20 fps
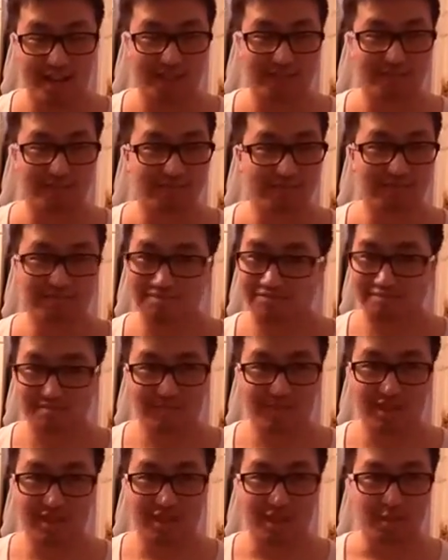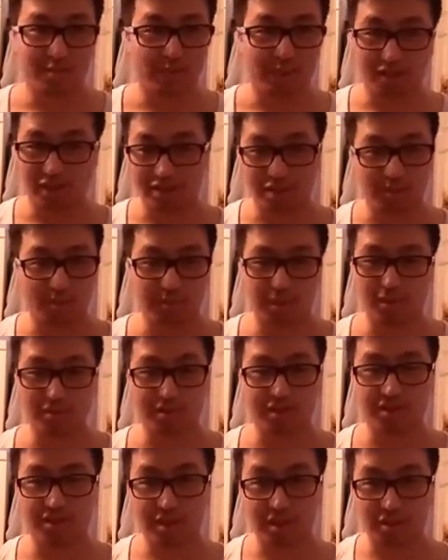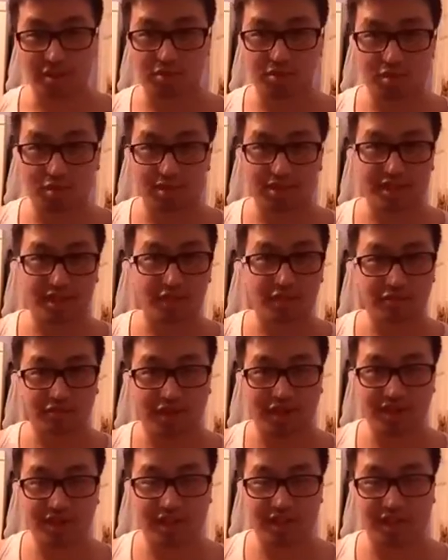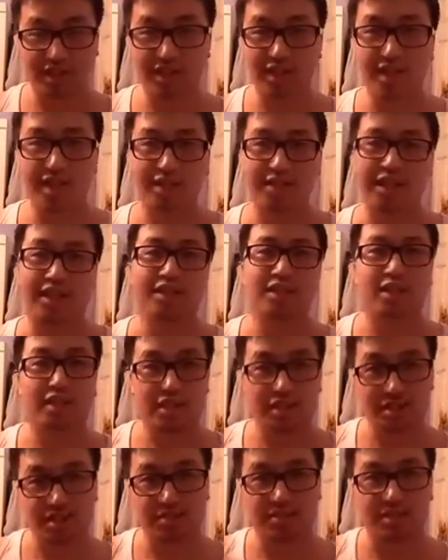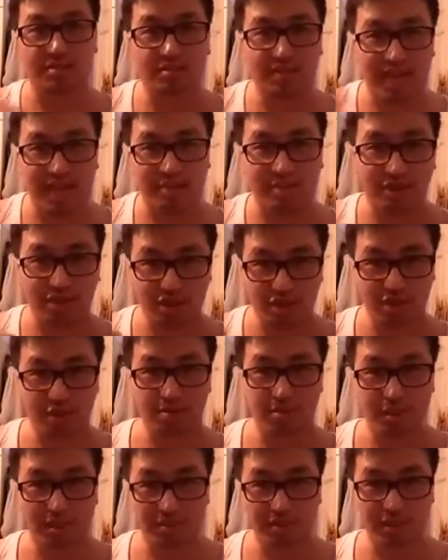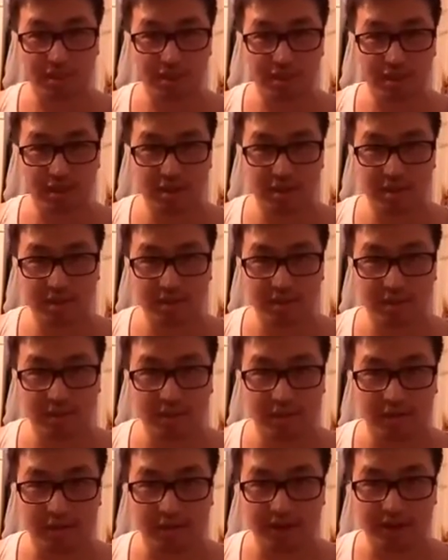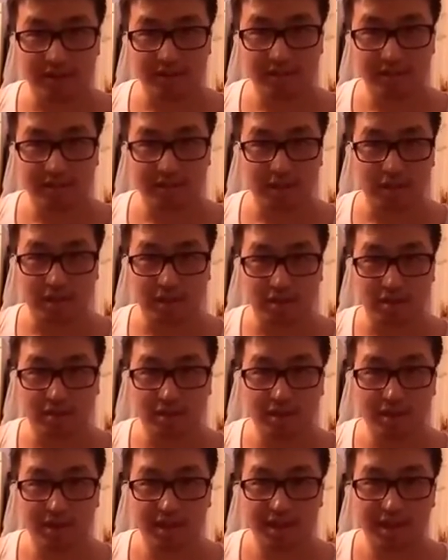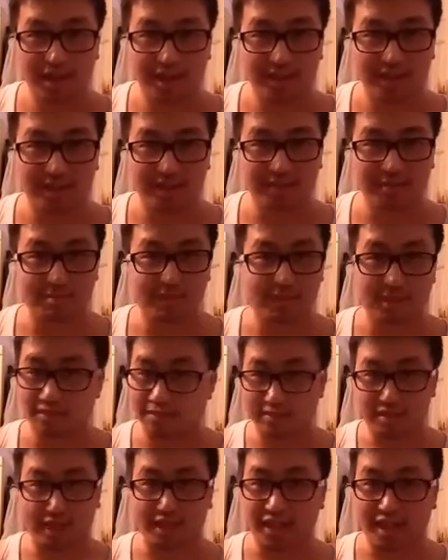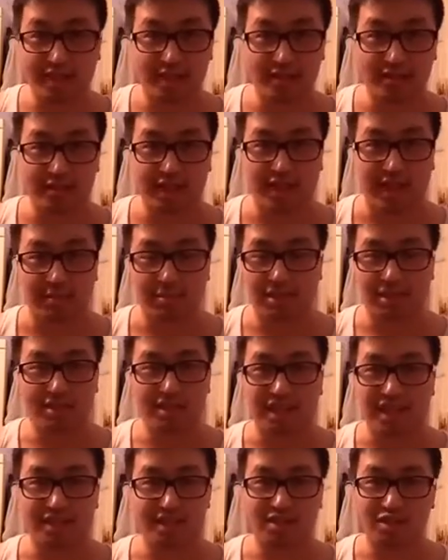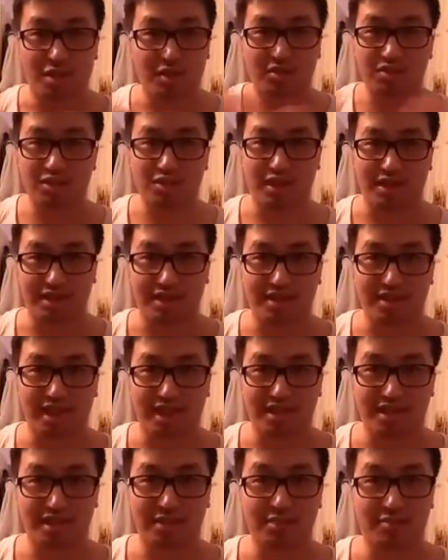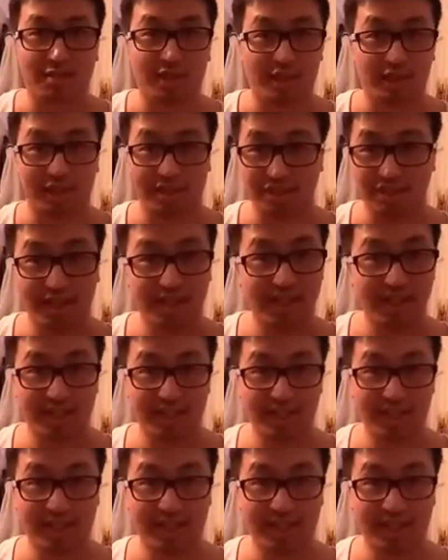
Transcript: and because your bones are still growing, still fragile, then you're gonna do some damage to your bones. All right. So, but again, okay, I'm not saying don't do exercises, because